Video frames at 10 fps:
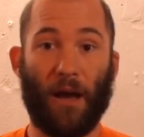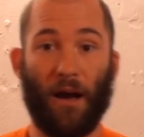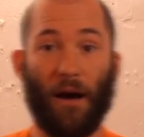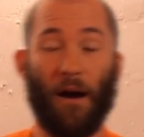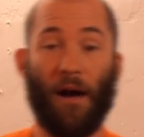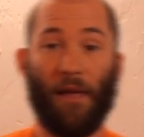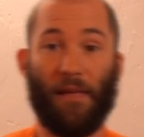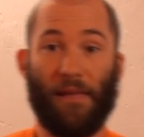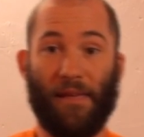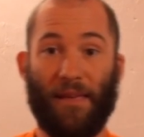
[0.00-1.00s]
uh,
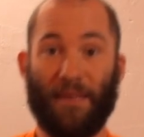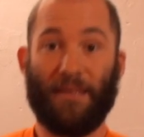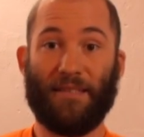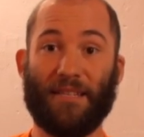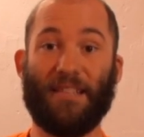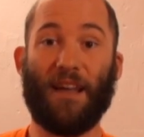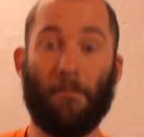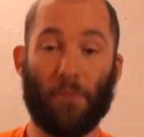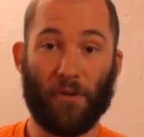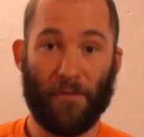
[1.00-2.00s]
is a
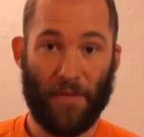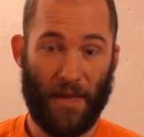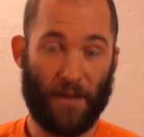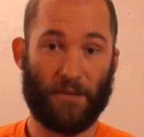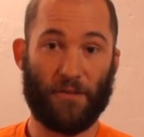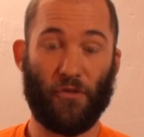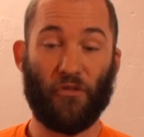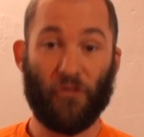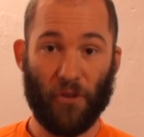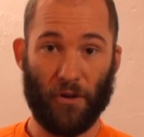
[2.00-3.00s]
number of things.
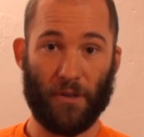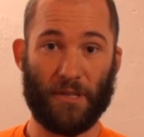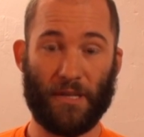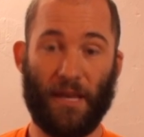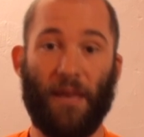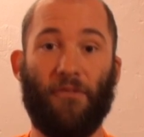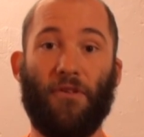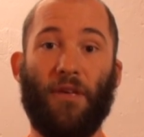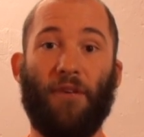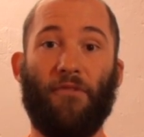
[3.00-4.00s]
First, if
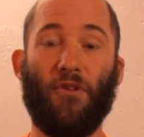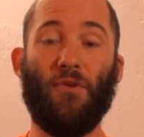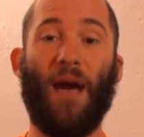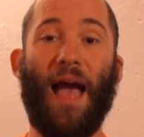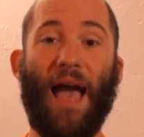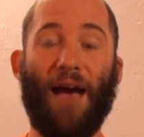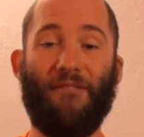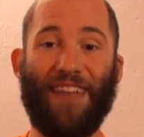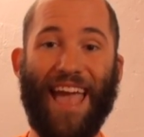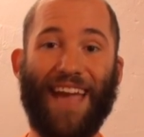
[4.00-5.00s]
you, if you
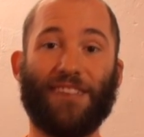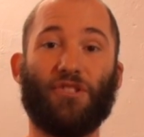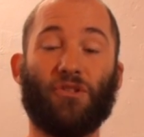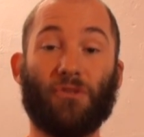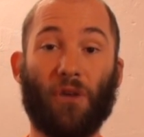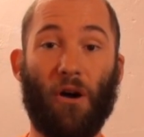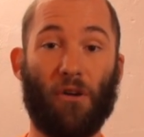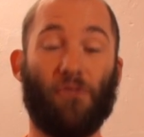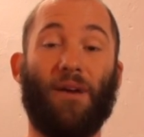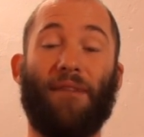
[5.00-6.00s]
have an external
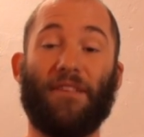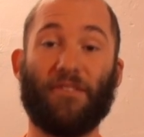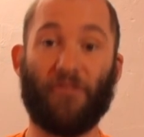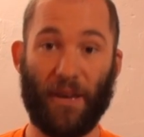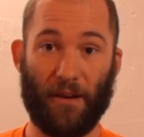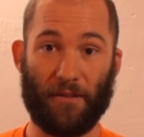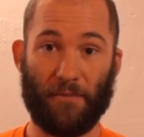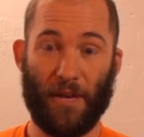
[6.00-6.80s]
hard drive that's failed,